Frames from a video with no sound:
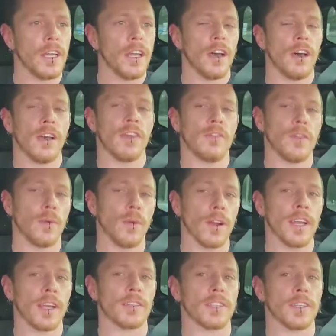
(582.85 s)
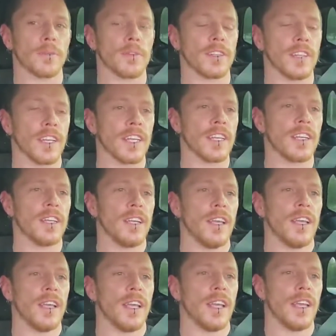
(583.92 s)
I'll have your workouts up tonight,
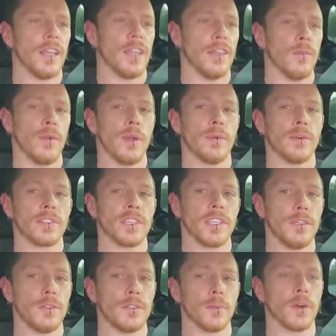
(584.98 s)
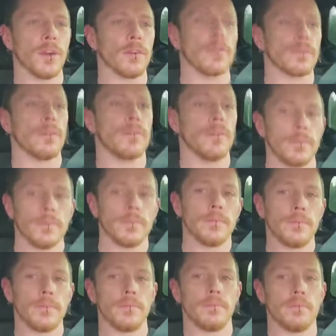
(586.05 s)
and we will see you tomorrow.
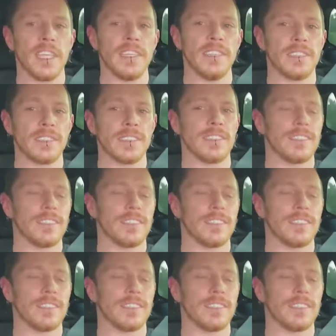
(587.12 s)
Peace.